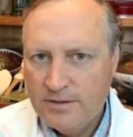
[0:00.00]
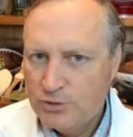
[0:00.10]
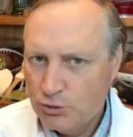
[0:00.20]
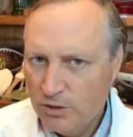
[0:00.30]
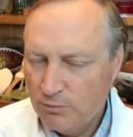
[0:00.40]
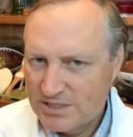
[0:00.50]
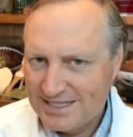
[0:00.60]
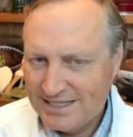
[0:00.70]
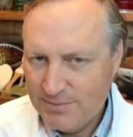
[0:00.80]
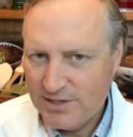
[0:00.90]
Julian
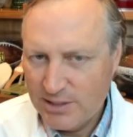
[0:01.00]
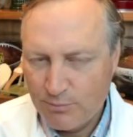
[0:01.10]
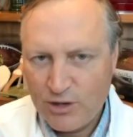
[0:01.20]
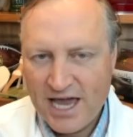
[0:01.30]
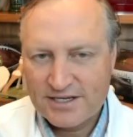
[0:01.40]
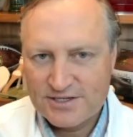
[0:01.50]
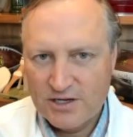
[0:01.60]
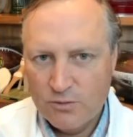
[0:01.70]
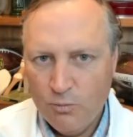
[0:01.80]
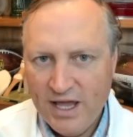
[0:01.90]
was limited practice
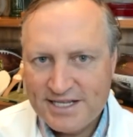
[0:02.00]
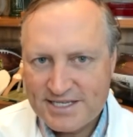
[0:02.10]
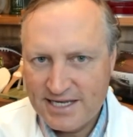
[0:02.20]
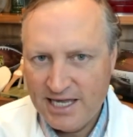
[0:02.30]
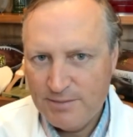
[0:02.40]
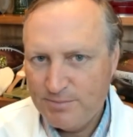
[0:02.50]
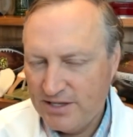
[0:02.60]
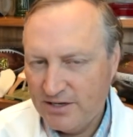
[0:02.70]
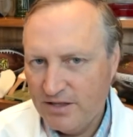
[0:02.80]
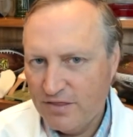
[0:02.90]
on Wednesday, but
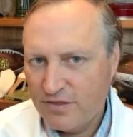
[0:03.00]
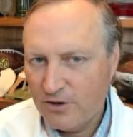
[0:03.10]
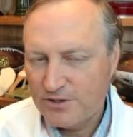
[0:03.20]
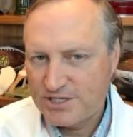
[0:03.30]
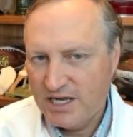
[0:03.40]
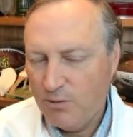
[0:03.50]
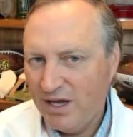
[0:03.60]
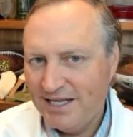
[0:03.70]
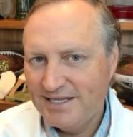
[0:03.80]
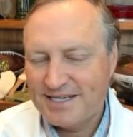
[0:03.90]
then on Thursday
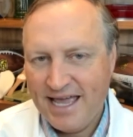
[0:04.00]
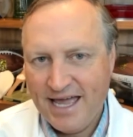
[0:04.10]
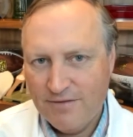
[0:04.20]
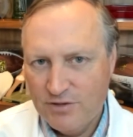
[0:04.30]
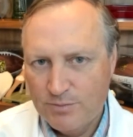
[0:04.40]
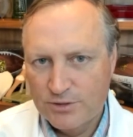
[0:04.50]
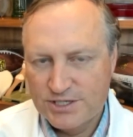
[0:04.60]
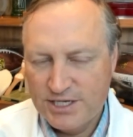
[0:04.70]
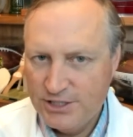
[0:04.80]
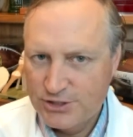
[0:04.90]
went in to have the
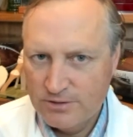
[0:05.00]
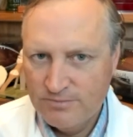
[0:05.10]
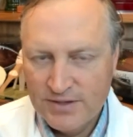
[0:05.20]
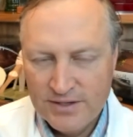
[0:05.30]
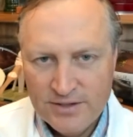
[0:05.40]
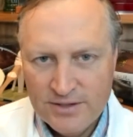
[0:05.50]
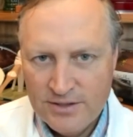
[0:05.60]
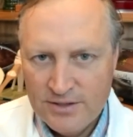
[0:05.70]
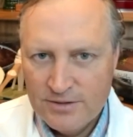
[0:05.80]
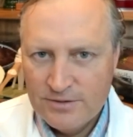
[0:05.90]
procedure.
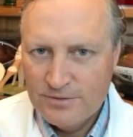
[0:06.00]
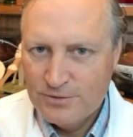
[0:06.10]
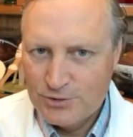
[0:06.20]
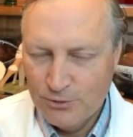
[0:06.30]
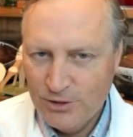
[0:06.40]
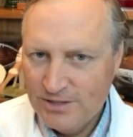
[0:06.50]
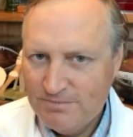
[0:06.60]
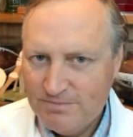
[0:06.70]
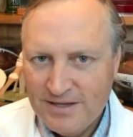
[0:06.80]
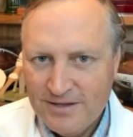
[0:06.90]

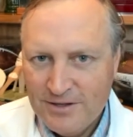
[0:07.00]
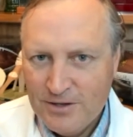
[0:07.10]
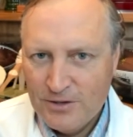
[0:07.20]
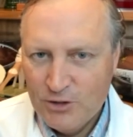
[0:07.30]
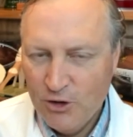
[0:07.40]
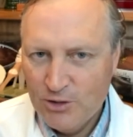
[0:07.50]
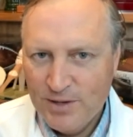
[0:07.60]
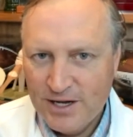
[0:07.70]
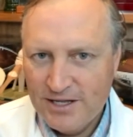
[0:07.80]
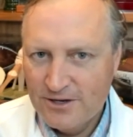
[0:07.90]
Julian, know you,
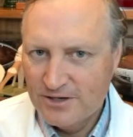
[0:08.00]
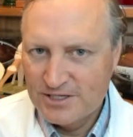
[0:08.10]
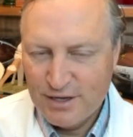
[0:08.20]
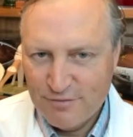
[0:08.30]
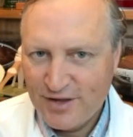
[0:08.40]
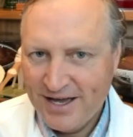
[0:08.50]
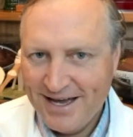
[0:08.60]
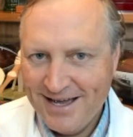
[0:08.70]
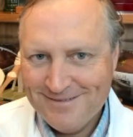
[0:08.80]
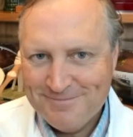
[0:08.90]
buddy. You're a tough
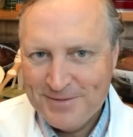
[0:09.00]
guy.